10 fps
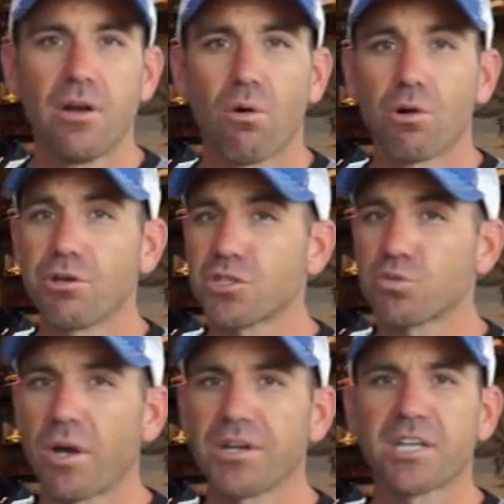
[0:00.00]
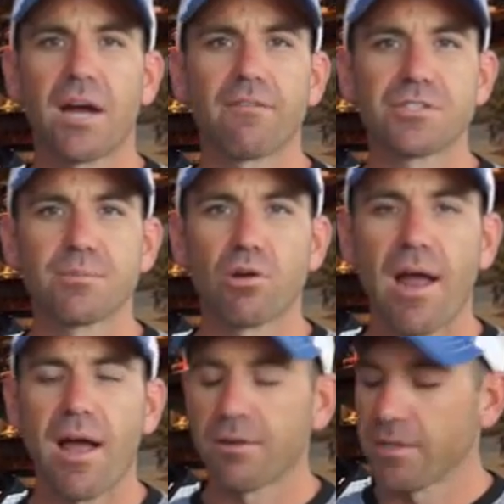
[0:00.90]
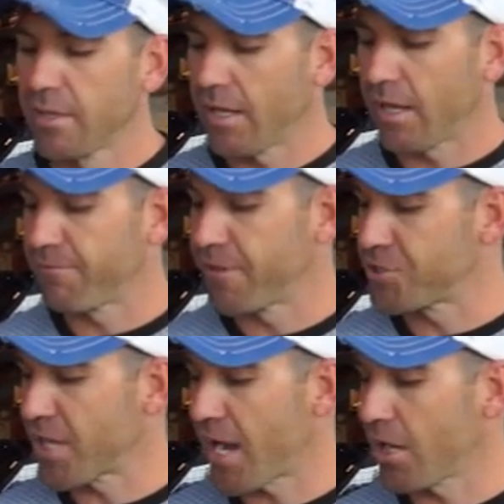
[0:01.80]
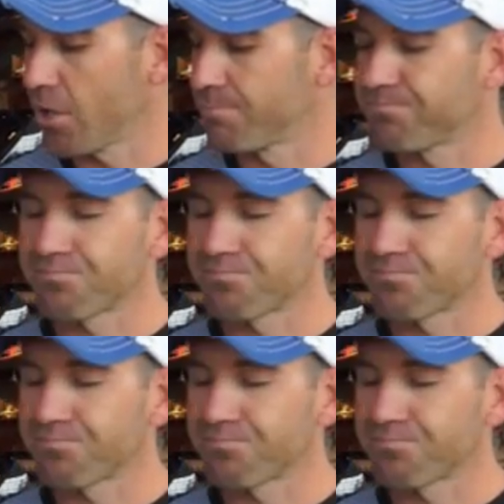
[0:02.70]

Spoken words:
or you're just wanting to cover some ground and fish shallow.